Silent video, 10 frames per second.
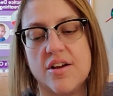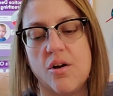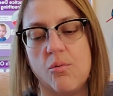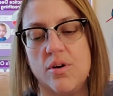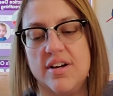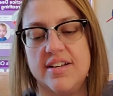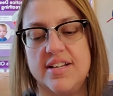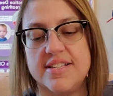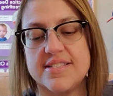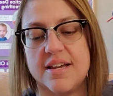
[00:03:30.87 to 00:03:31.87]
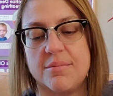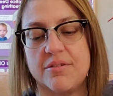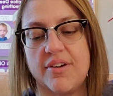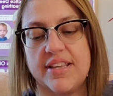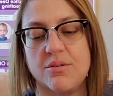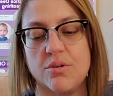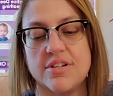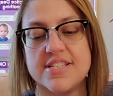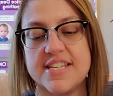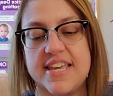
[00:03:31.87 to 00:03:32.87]
was, I'm going to write the word
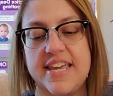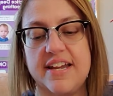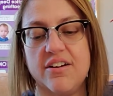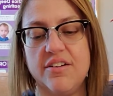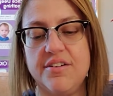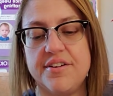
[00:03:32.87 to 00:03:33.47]
scared.